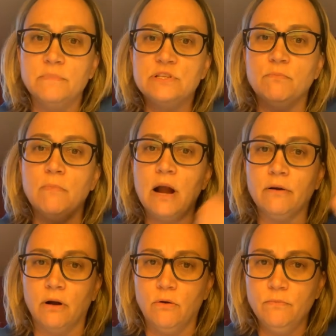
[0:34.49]

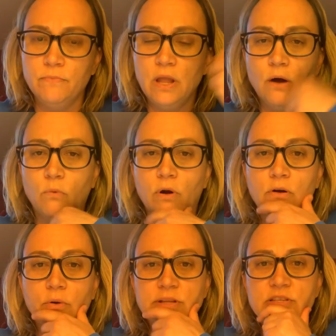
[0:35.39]
Tomorrow we're
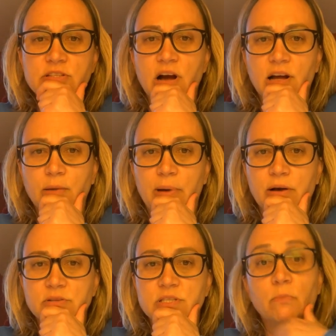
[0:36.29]
going to talk
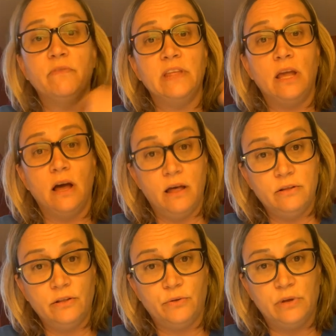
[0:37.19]
about some of the
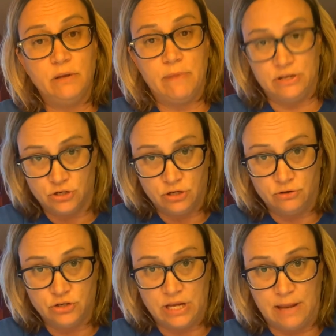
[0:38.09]
other three-dimensional
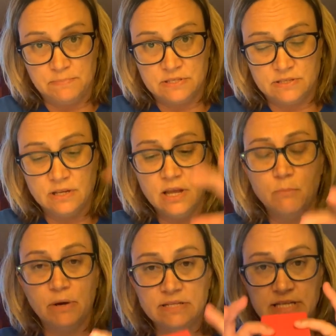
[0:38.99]
shapes,
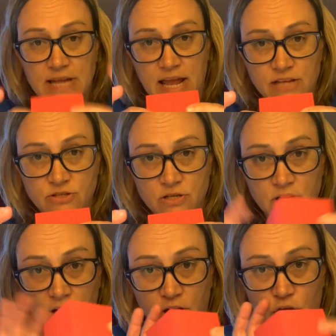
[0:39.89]
but today's
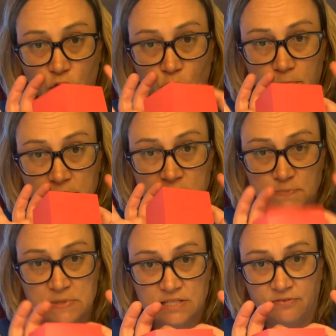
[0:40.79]
a cube
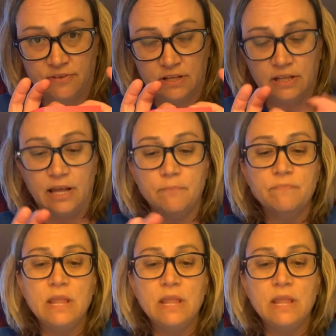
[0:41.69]
specifically.